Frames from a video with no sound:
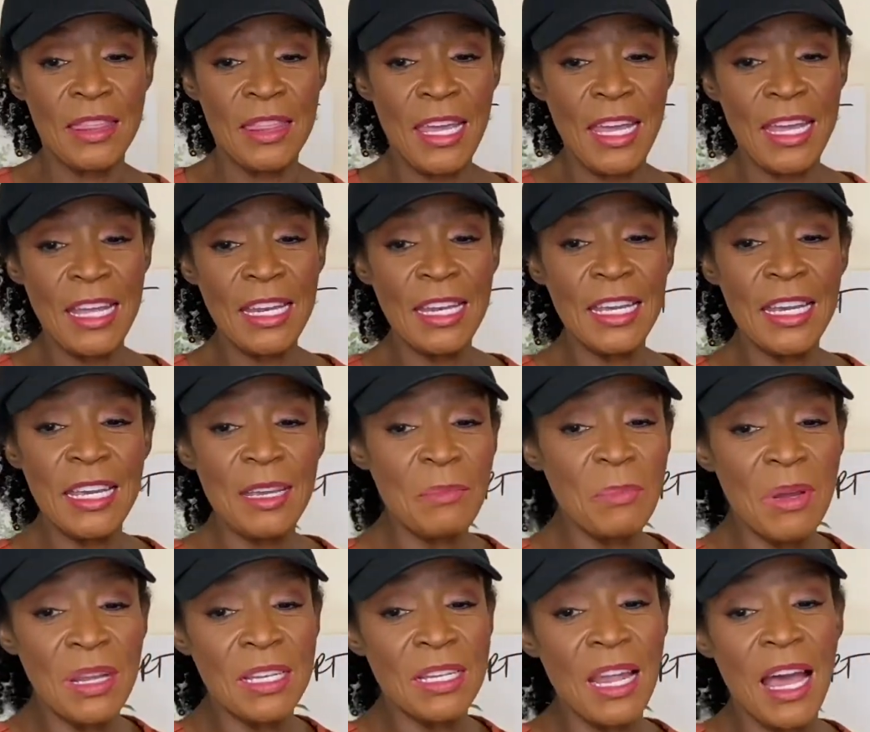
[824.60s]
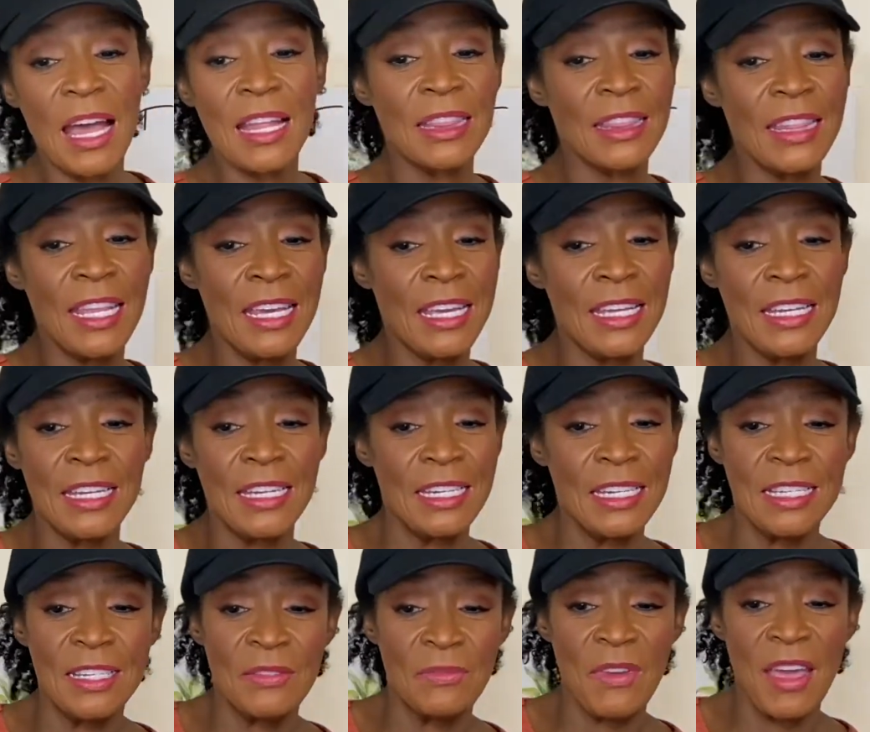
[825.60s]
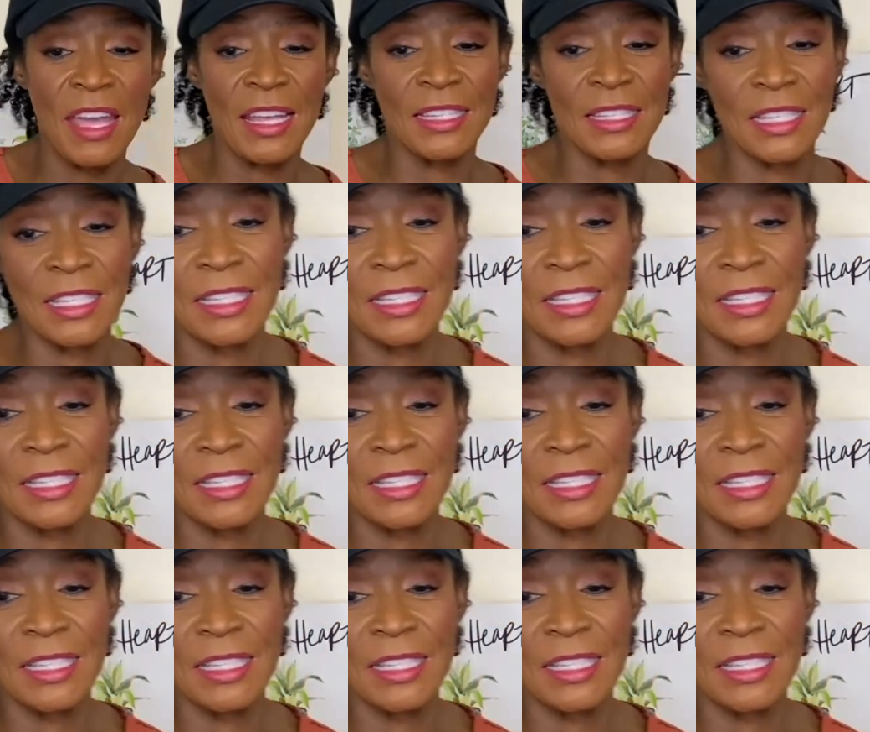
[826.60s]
thickening, but not thickening as fast